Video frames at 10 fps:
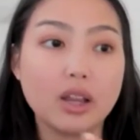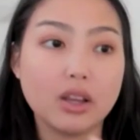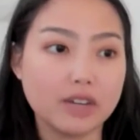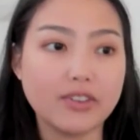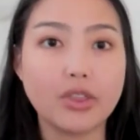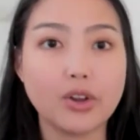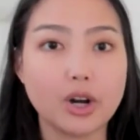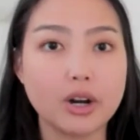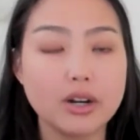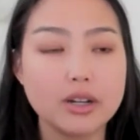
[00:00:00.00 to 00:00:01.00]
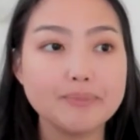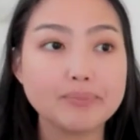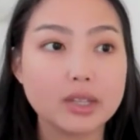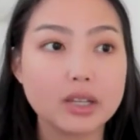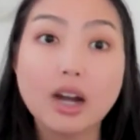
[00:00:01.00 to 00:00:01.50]
a lot of other
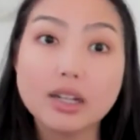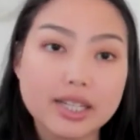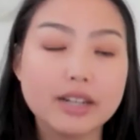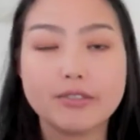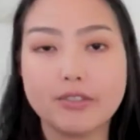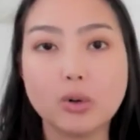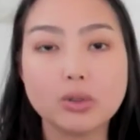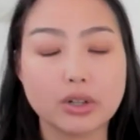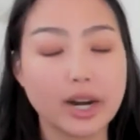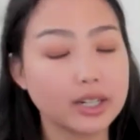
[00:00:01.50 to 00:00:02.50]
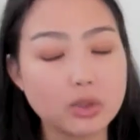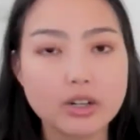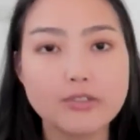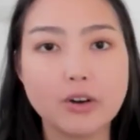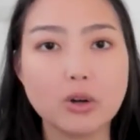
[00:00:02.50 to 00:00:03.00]
content folks or
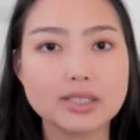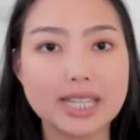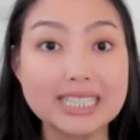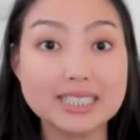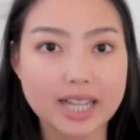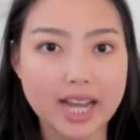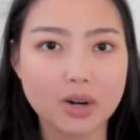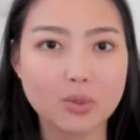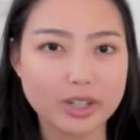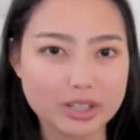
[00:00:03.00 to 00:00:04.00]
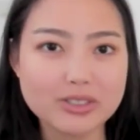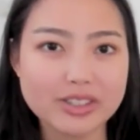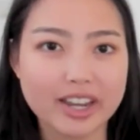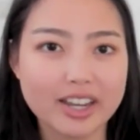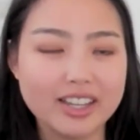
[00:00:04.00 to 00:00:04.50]
editorial folks in tech were
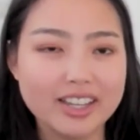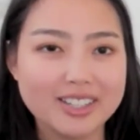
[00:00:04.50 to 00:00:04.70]
using,